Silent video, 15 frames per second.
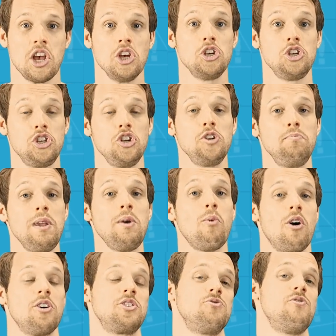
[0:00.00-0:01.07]
should be
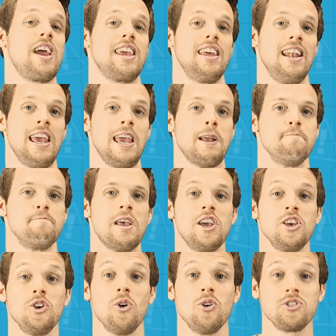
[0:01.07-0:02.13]
washed regularly.
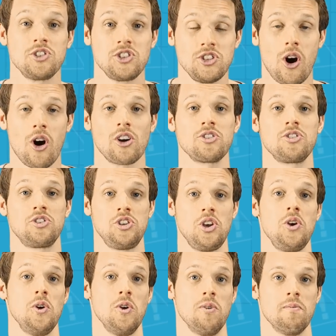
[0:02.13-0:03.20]
Your socks
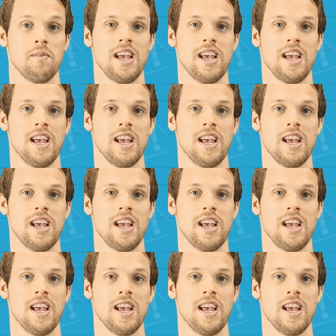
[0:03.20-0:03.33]
too.